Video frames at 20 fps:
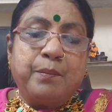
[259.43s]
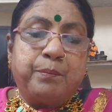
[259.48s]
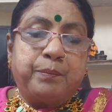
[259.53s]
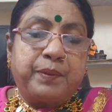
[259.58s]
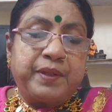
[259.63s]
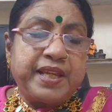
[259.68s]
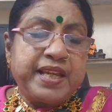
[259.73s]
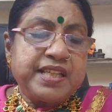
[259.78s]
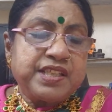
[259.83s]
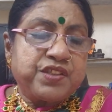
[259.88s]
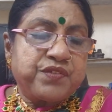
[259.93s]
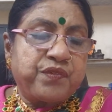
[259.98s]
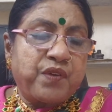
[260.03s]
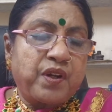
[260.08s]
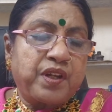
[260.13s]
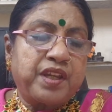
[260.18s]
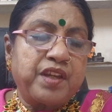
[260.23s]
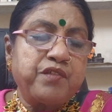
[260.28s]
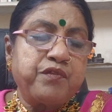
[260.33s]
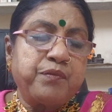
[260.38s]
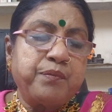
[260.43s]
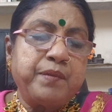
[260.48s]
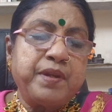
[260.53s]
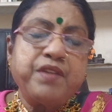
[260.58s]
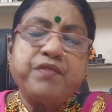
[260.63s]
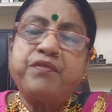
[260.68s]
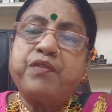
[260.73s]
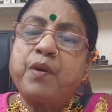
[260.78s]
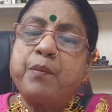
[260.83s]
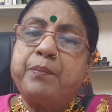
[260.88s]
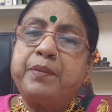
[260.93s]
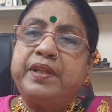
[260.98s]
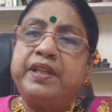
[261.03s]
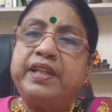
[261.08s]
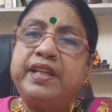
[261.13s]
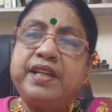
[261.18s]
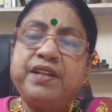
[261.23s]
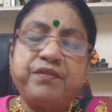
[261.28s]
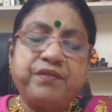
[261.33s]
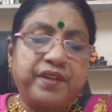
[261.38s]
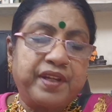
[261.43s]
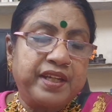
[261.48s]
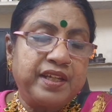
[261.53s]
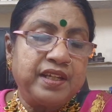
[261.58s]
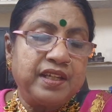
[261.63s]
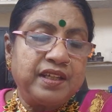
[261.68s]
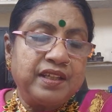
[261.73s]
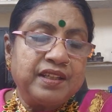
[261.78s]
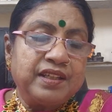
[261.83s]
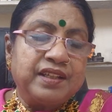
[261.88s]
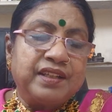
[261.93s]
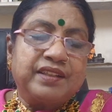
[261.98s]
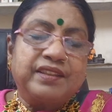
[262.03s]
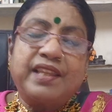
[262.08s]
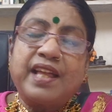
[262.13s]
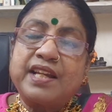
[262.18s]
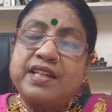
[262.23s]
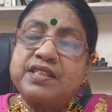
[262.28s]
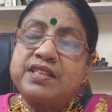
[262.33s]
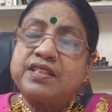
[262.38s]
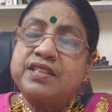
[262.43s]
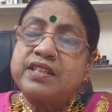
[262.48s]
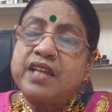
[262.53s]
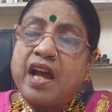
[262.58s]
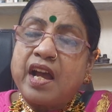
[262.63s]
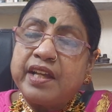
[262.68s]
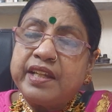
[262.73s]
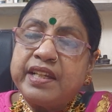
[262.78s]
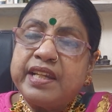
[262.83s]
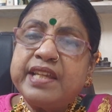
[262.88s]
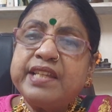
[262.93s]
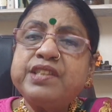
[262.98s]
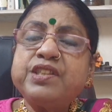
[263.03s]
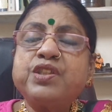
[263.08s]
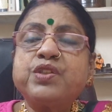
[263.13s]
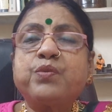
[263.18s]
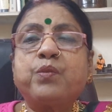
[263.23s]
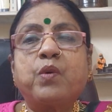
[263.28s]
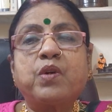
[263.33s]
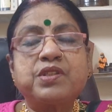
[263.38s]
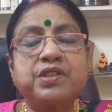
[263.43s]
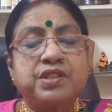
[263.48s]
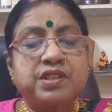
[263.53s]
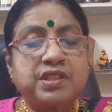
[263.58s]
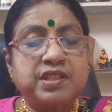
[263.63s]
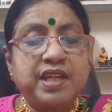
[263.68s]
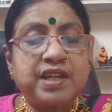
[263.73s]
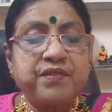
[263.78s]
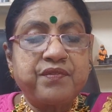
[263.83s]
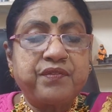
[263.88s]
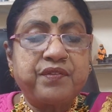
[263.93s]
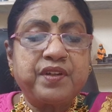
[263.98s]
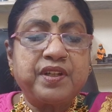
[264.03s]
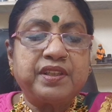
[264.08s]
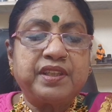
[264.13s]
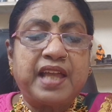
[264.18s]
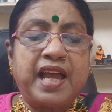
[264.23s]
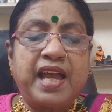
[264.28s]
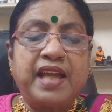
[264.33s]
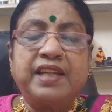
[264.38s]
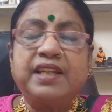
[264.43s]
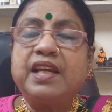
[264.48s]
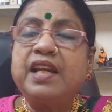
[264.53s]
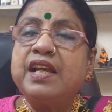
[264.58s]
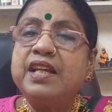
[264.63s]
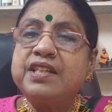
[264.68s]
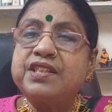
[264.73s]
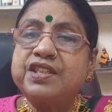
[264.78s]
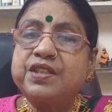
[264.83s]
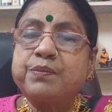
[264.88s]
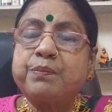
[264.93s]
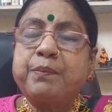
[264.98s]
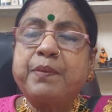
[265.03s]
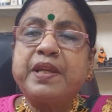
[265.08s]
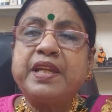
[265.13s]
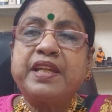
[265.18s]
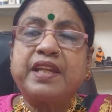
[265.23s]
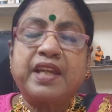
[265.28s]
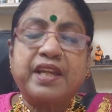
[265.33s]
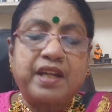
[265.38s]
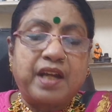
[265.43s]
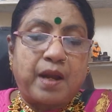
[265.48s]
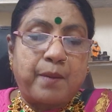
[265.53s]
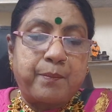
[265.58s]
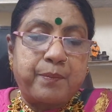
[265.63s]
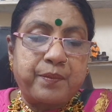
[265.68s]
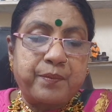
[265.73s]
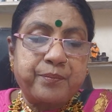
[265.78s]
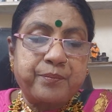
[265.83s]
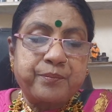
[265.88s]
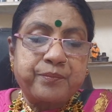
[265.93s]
Please forgive me for believing that silence was safer than speaking up.